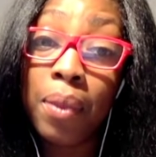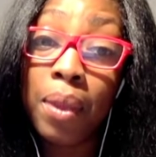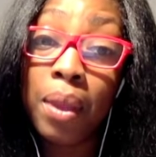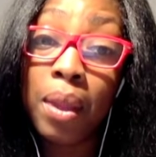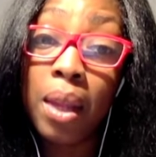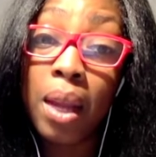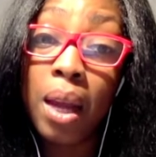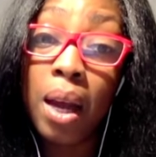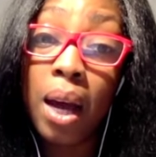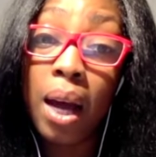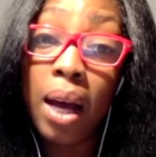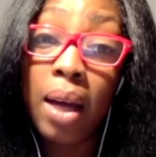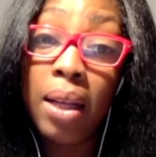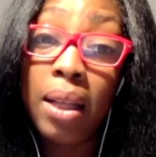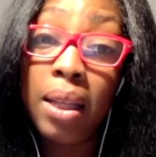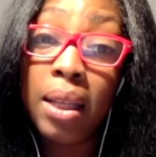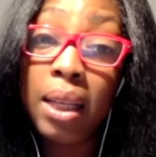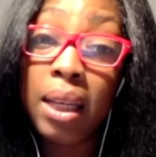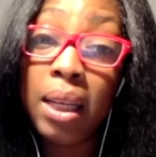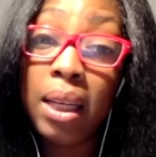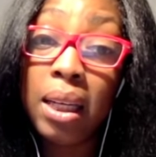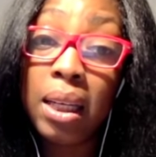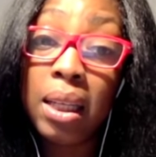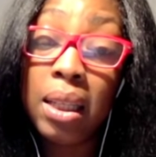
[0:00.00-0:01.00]
Now, I
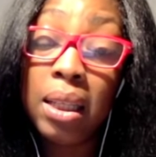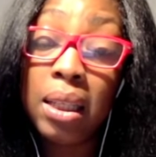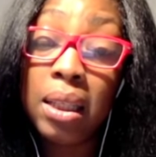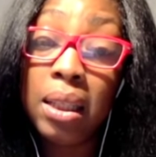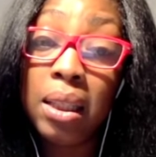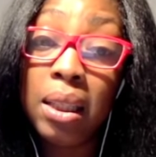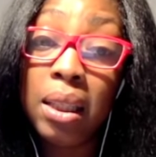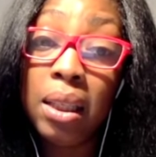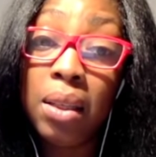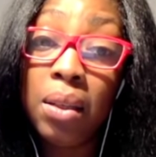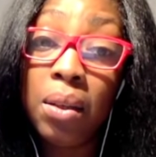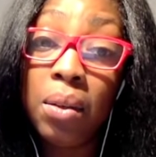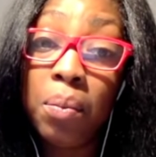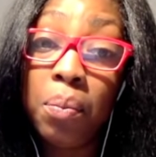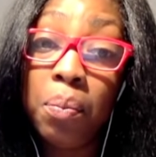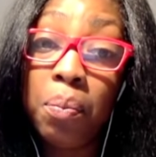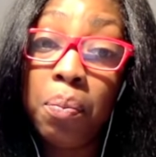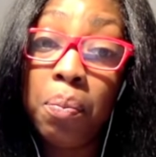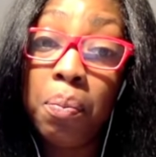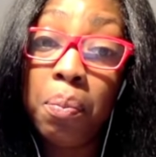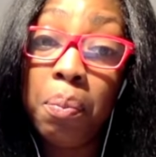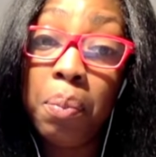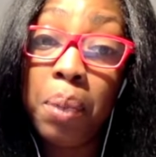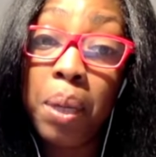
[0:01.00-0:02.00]
think, you know,
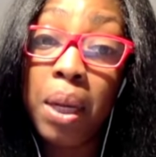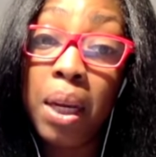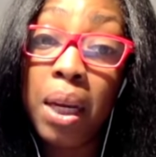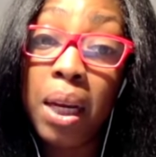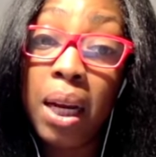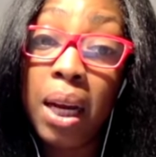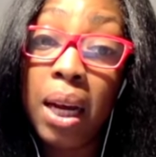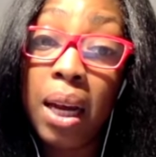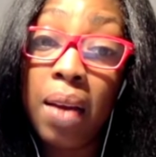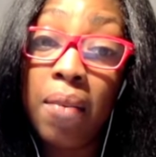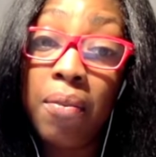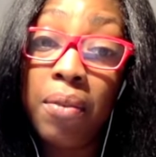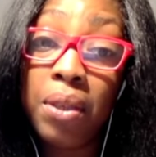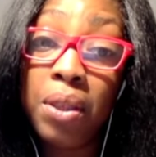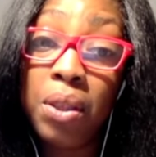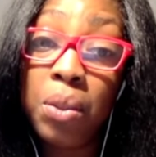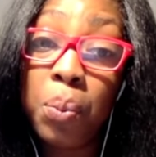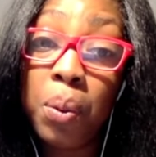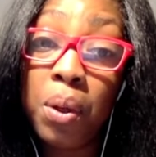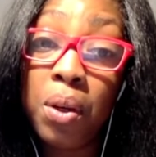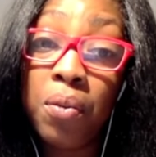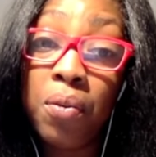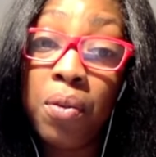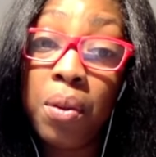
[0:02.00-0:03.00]
being in love is
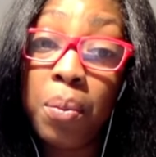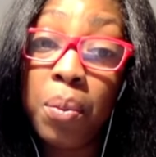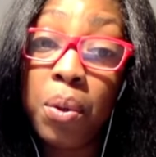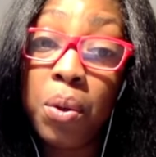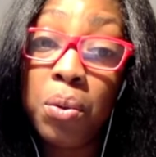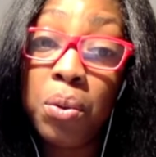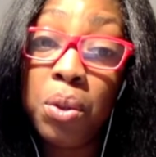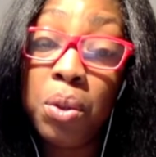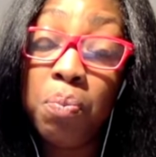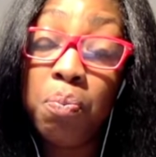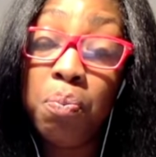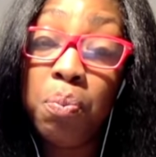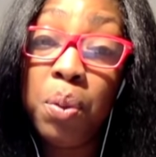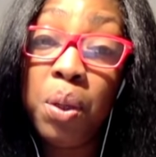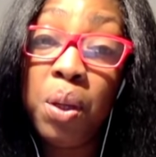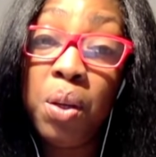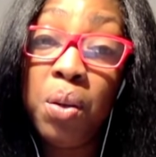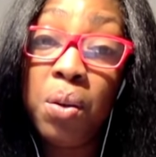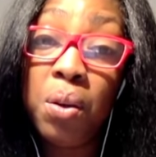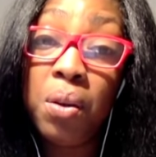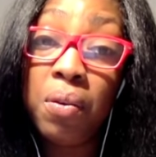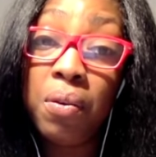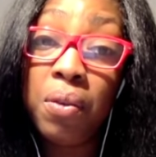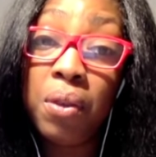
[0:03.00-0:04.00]
one of the most
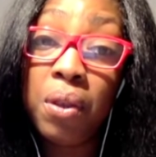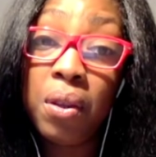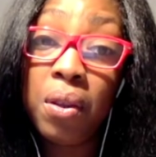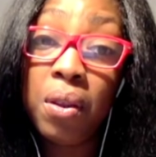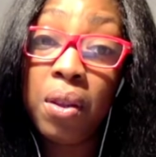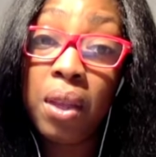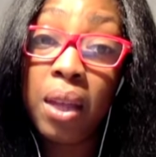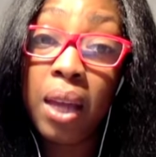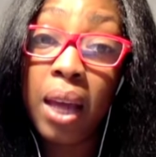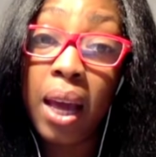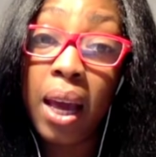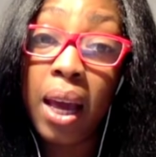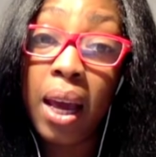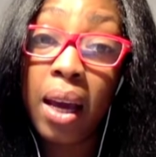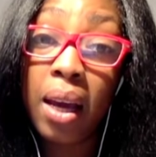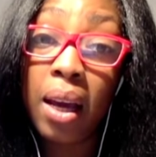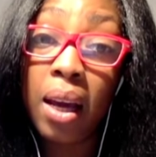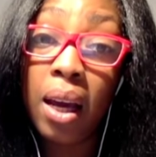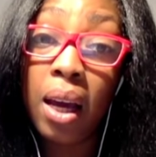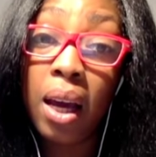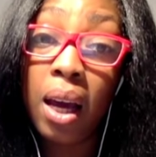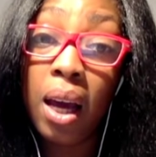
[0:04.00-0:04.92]
beautiful things.